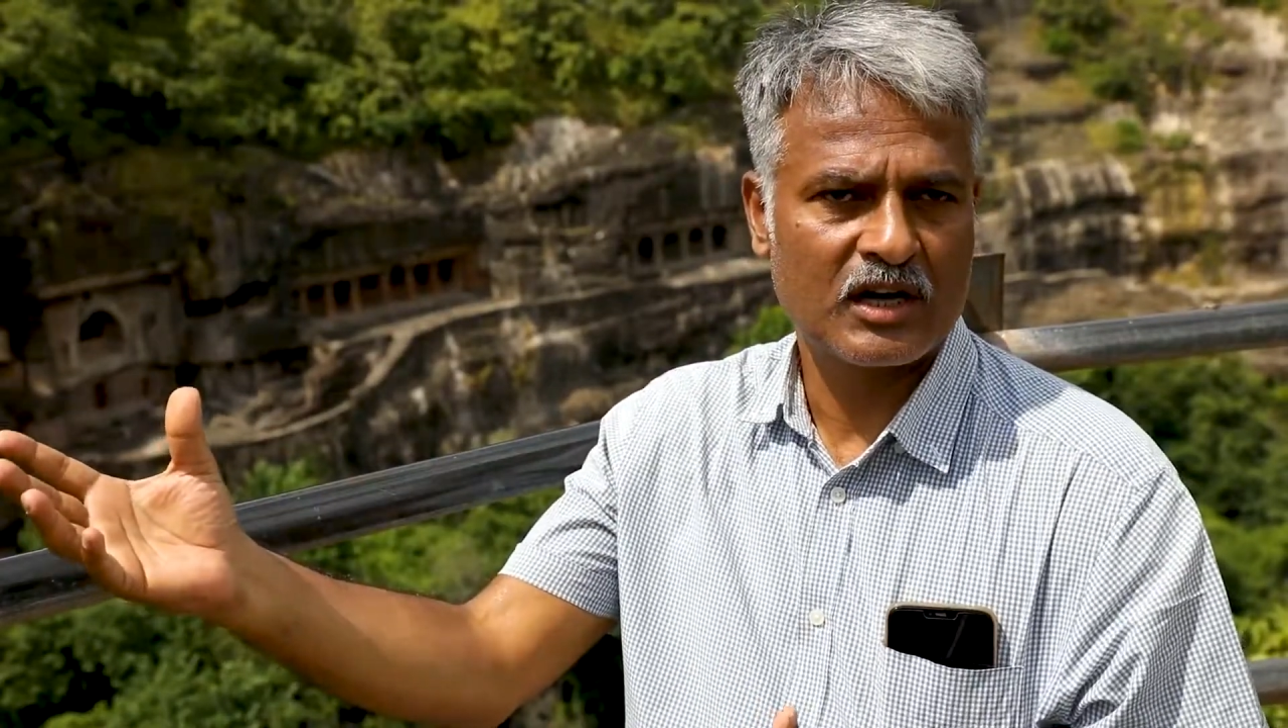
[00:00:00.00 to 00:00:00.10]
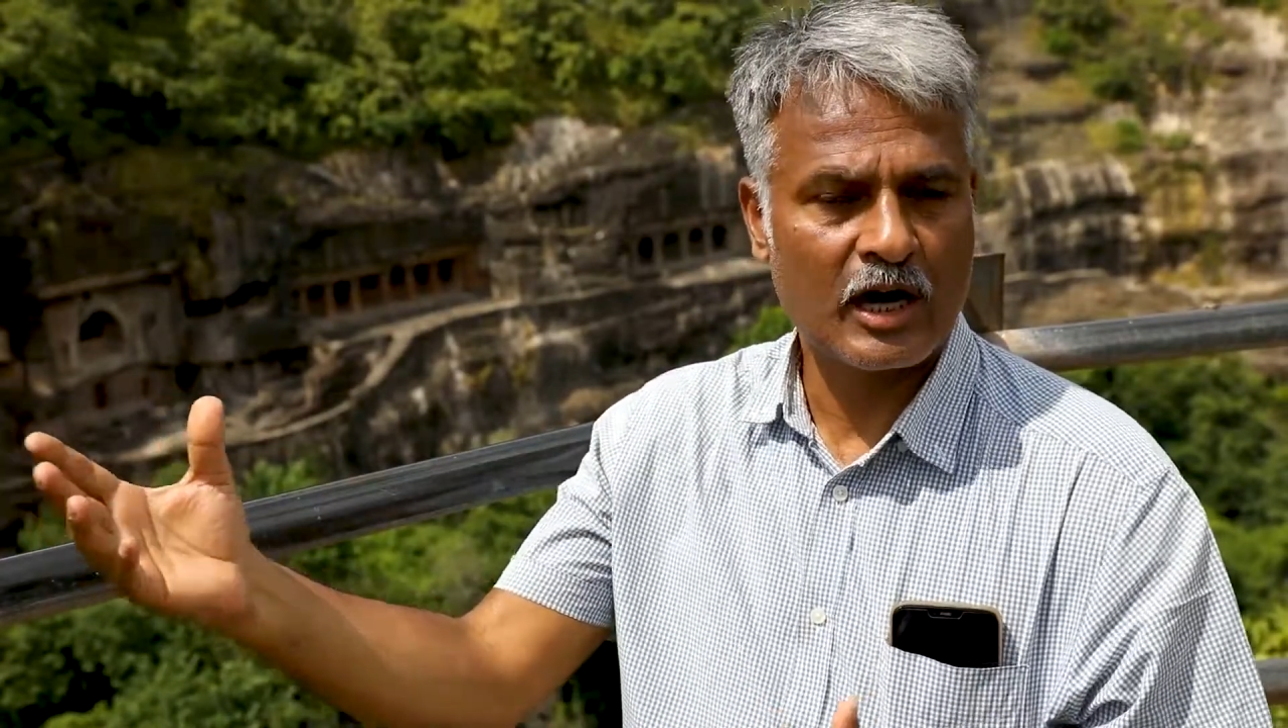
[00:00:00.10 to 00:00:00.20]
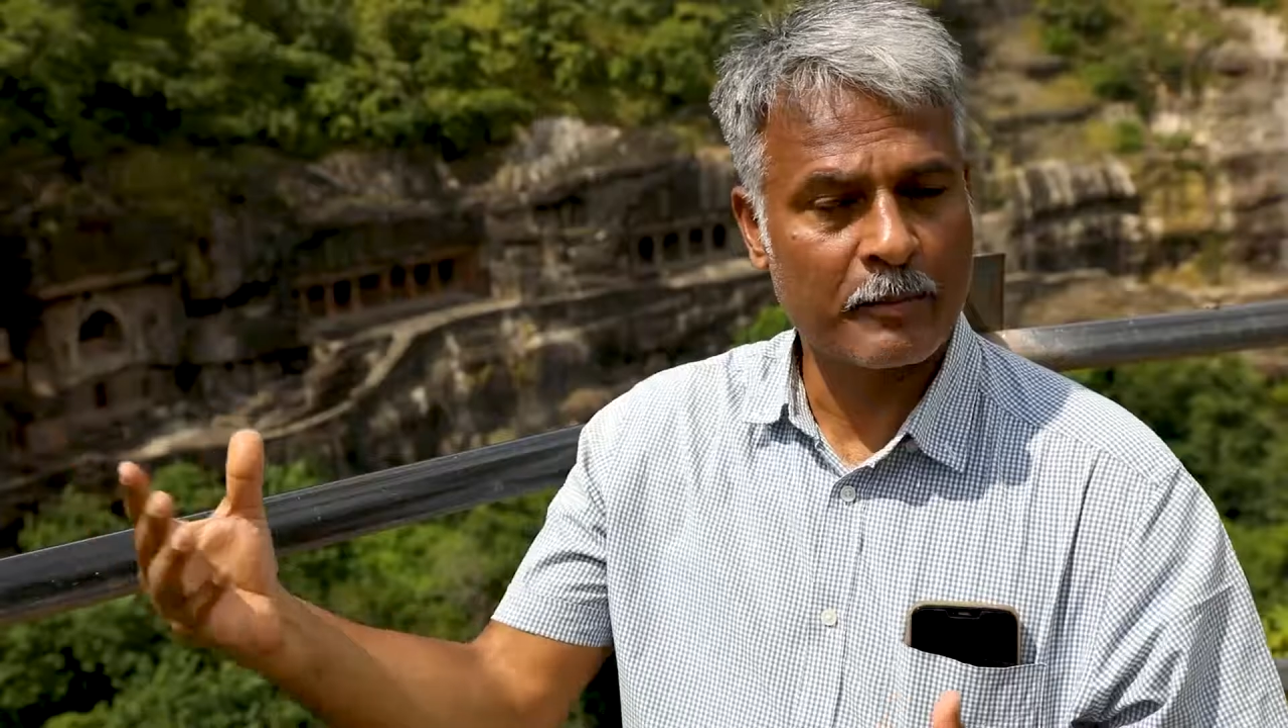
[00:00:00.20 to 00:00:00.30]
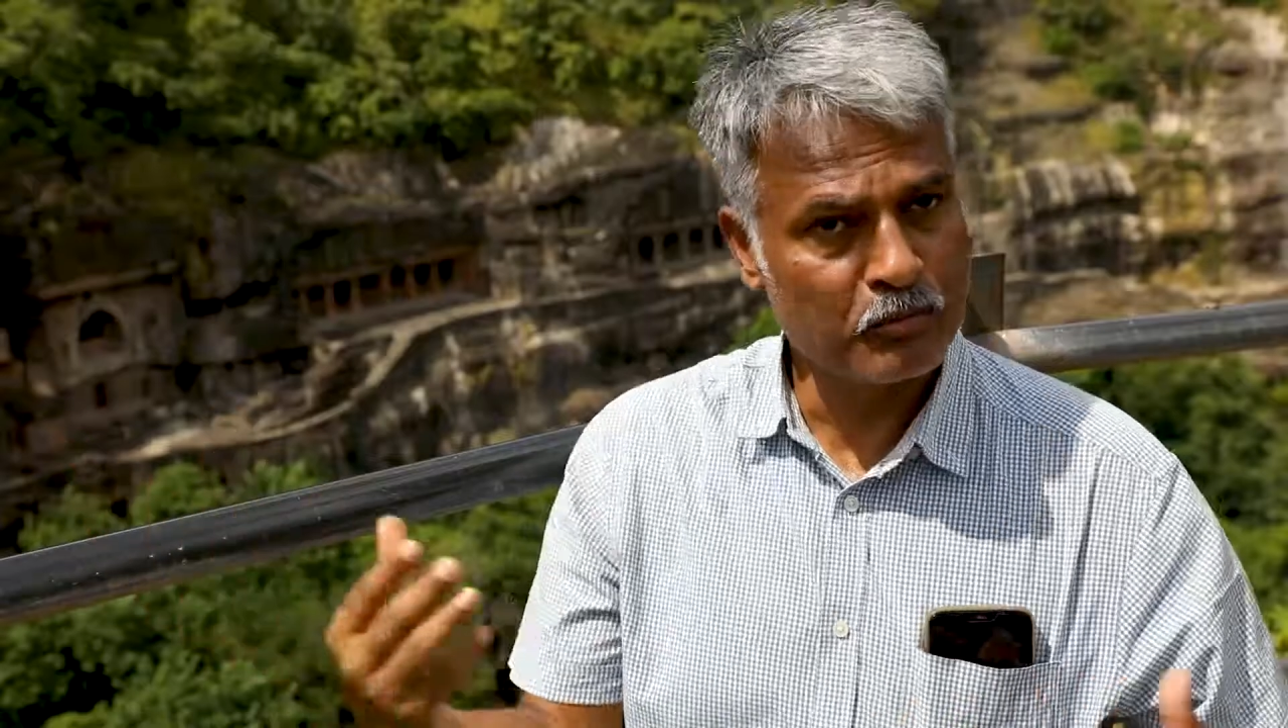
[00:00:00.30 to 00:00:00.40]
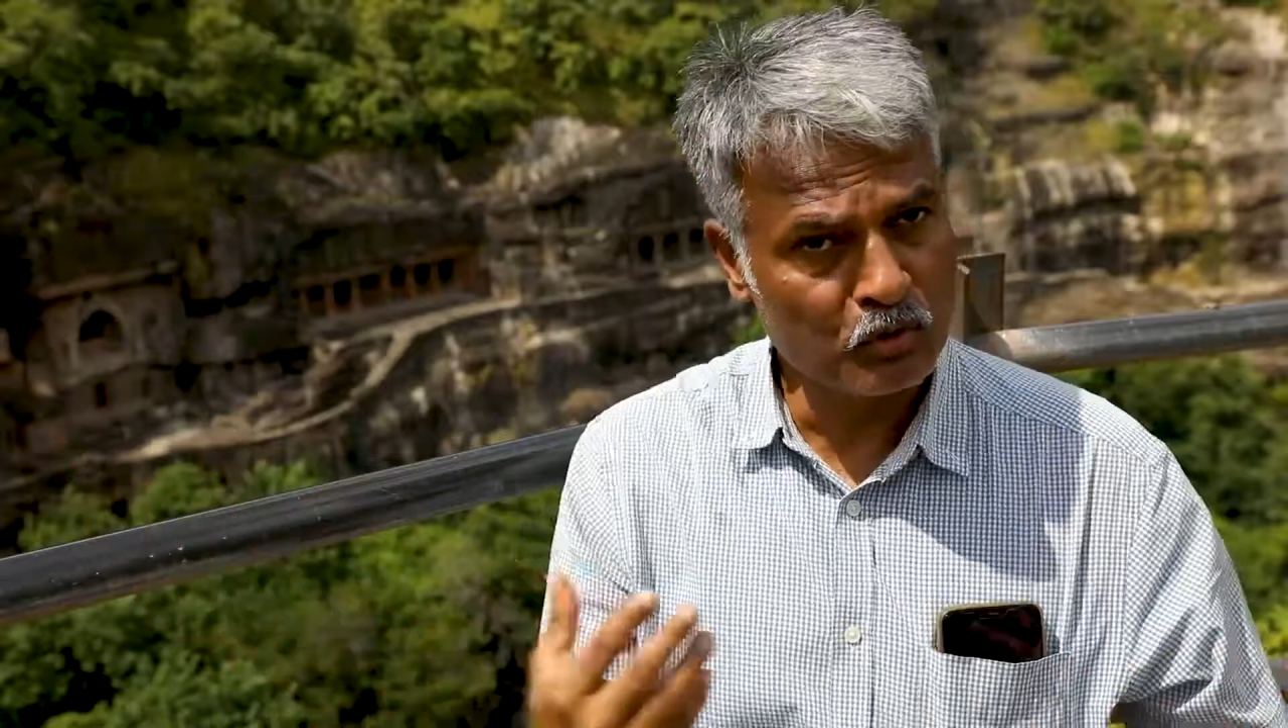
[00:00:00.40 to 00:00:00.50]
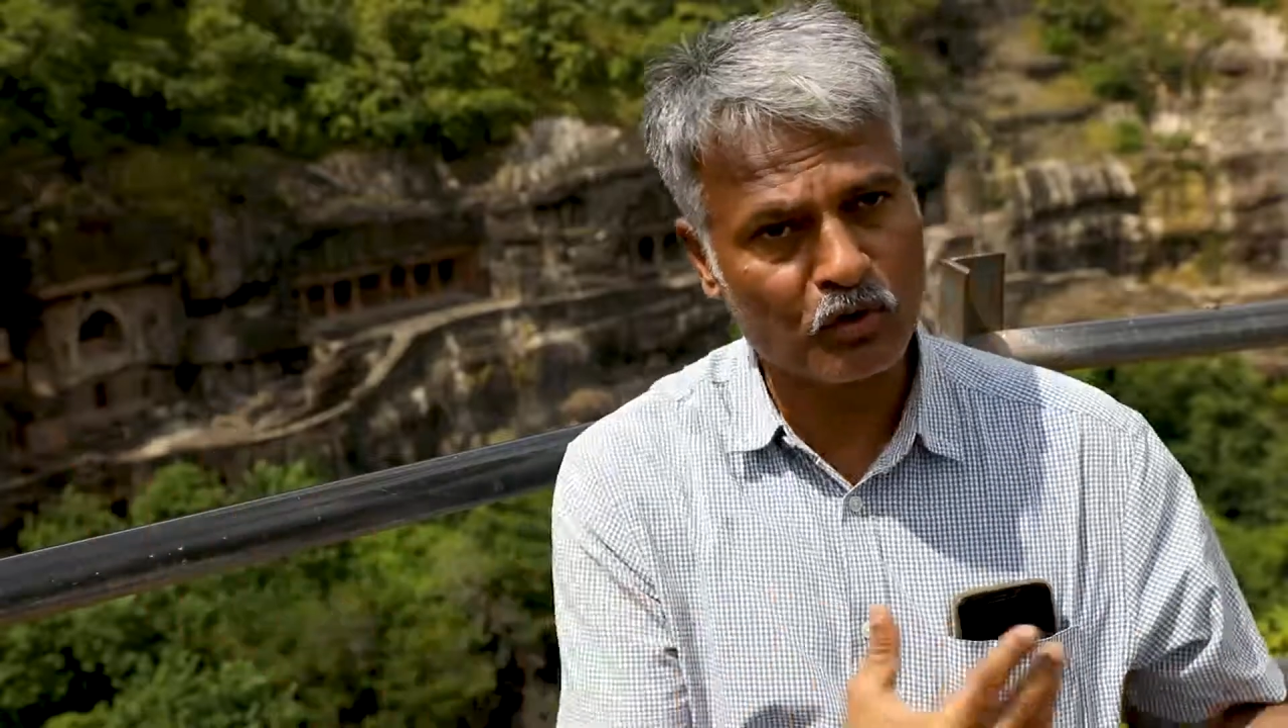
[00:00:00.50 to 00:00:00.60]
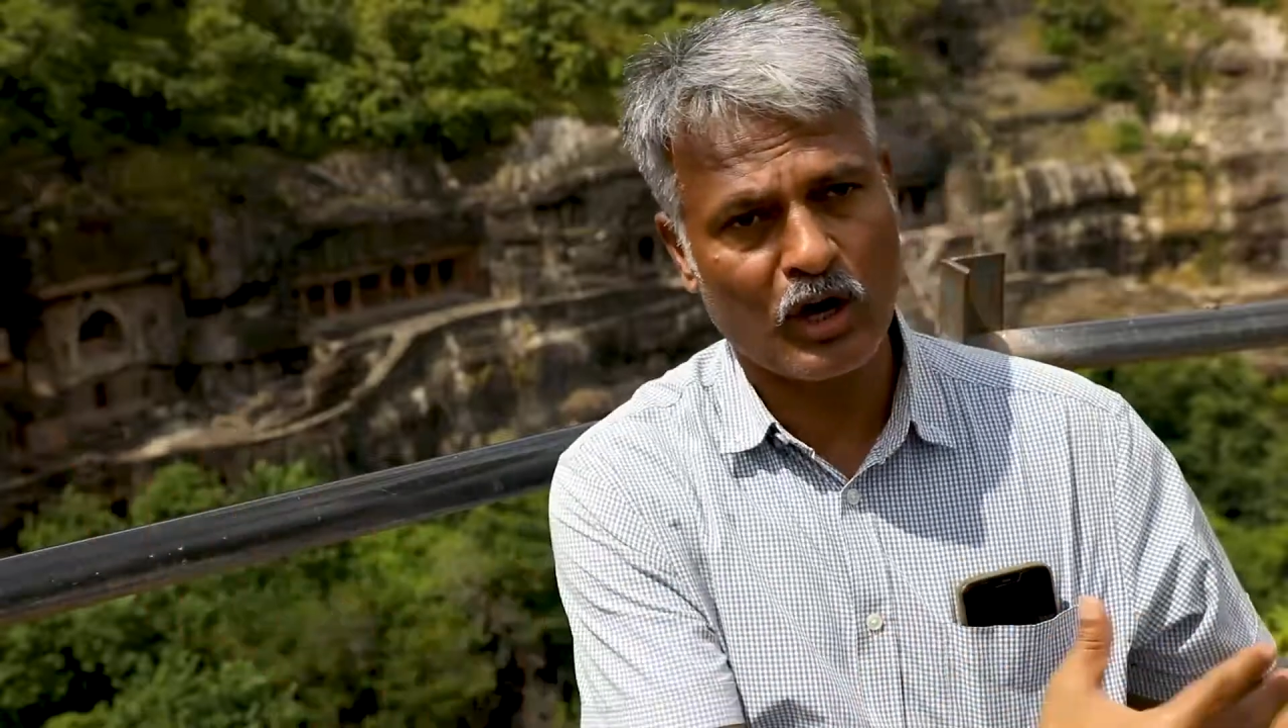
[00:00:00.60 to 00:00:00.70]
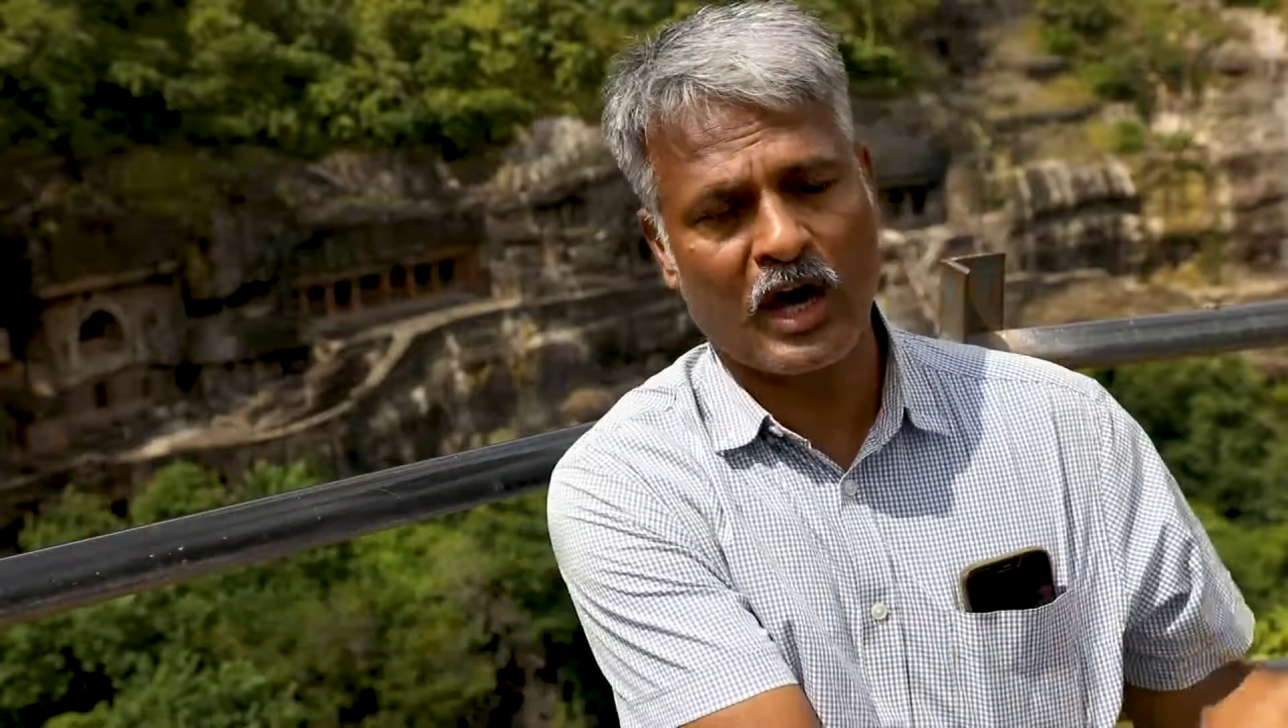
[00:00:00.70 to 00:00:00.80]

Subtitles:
up to